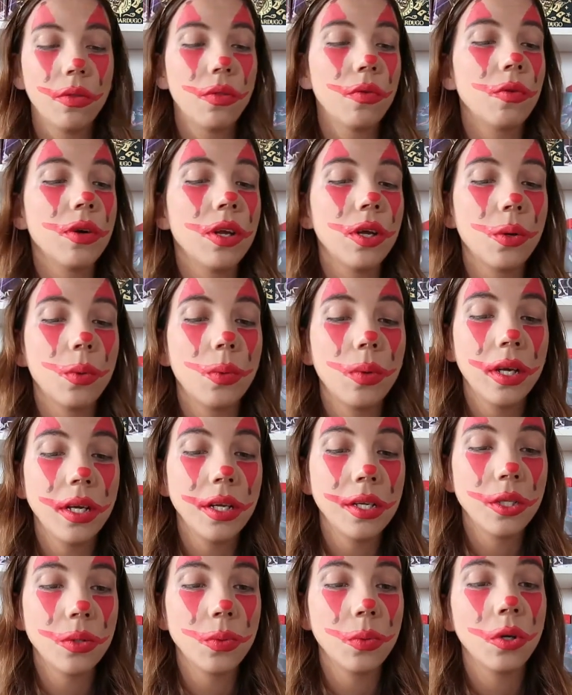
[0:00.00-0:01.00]
3
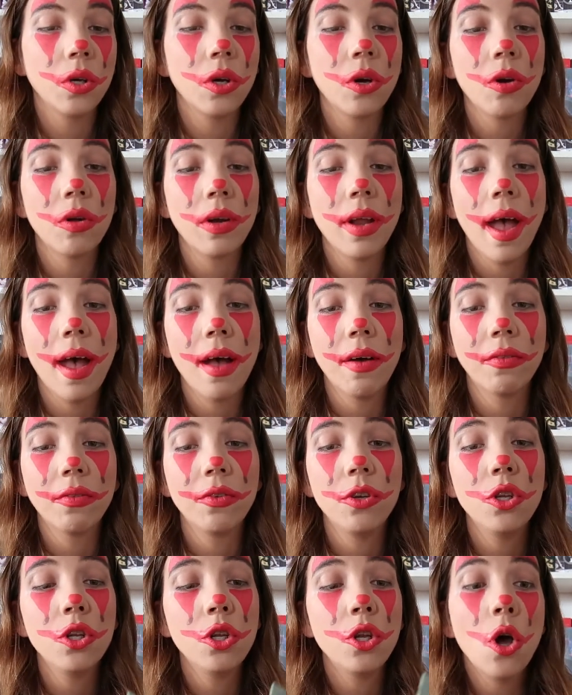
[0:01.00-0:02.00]
queens, we could
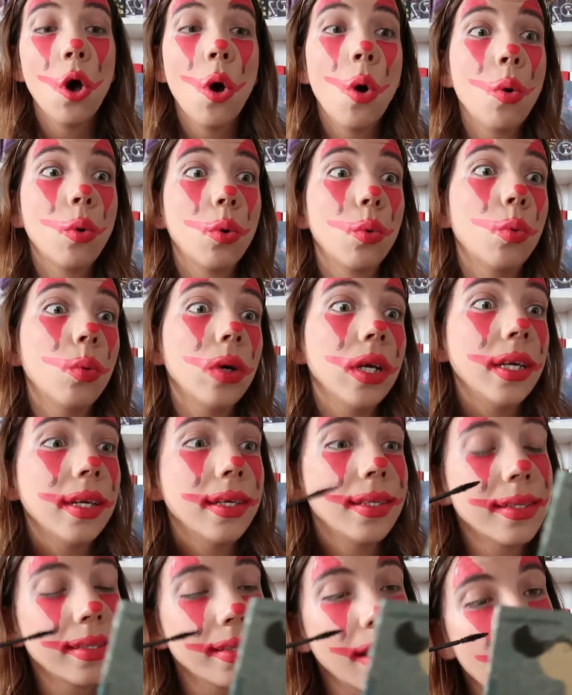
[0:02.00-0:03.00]
have no
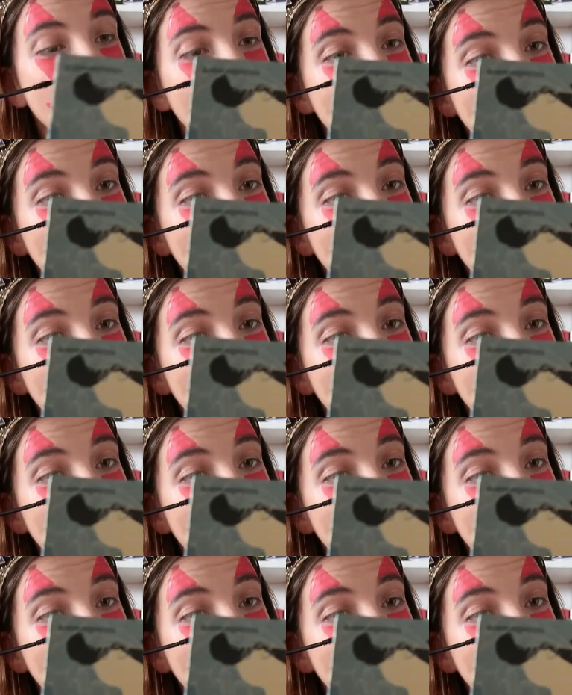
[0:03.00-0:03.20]
queens,